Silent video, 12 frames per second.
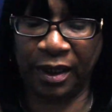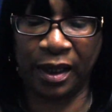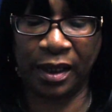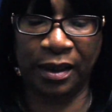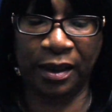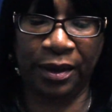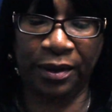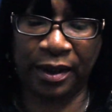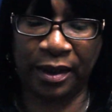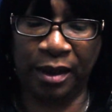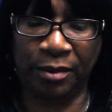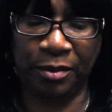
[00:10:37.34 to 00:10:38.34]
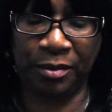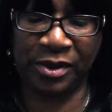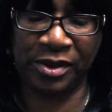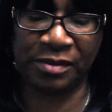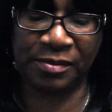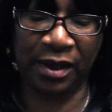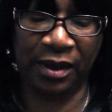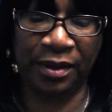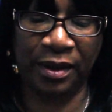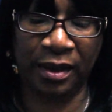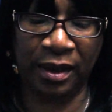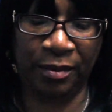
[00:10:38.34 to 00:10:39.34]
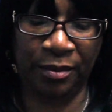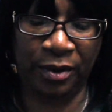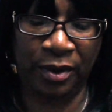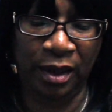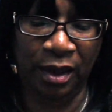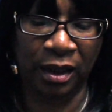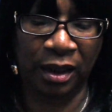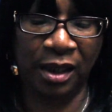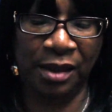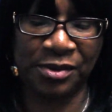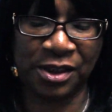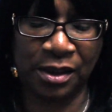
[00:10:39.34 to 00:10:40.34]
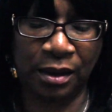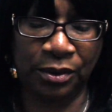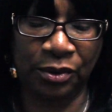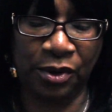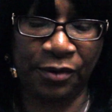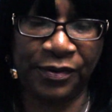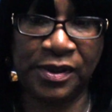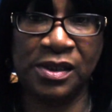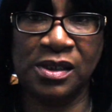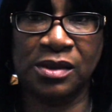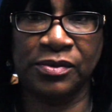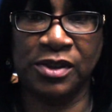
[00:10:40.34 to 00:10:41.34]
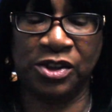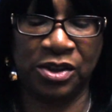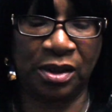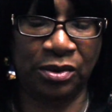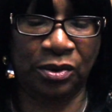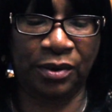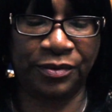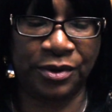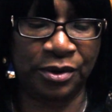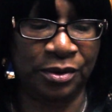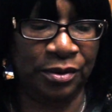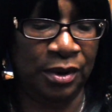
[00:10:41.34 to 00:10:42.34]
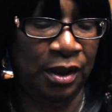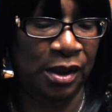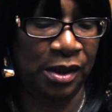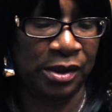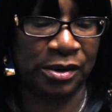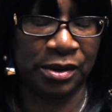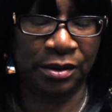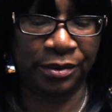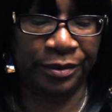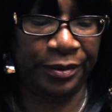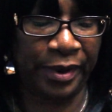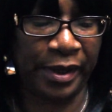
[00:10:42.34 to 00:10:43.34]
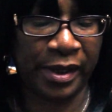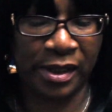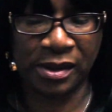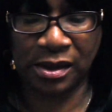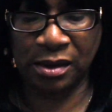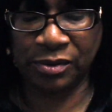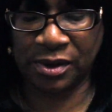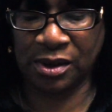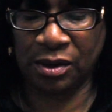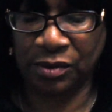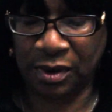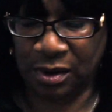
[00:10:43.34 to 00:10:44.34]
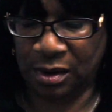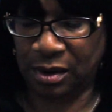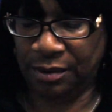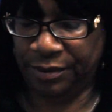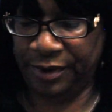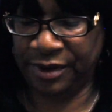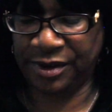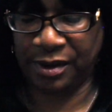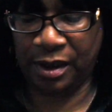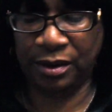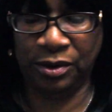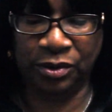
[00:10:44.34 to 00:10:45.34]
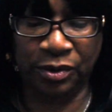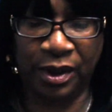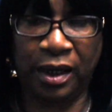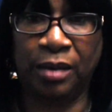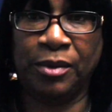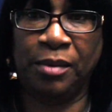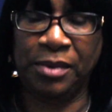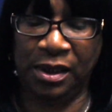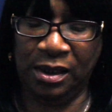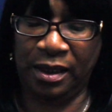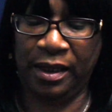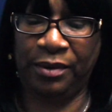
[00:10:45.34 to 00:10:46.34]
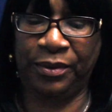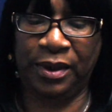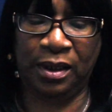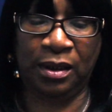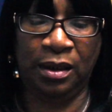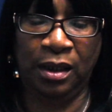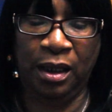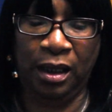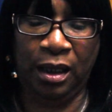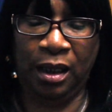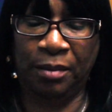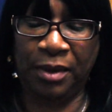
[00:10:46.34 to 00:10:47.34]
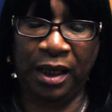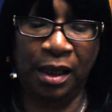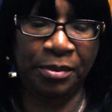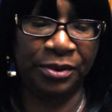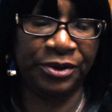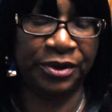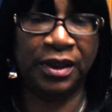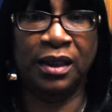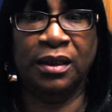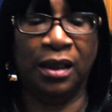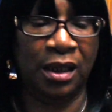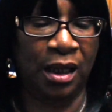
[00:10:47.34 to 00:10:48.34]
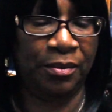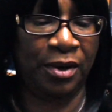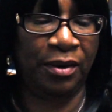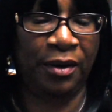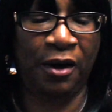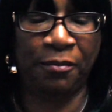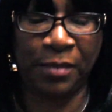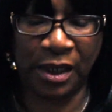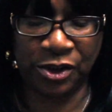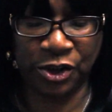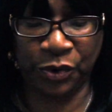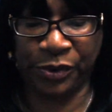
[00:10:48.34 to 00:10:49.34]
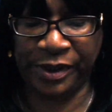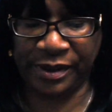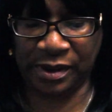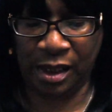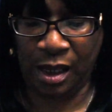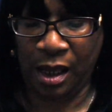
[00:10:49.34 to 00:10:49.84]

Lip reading: I got another camera because my other camera keeps shutting off, and this one's shutting off too. So I gotta see what's going on. It's not a new camera. I'll be glad when I am able to get the camera of my choice.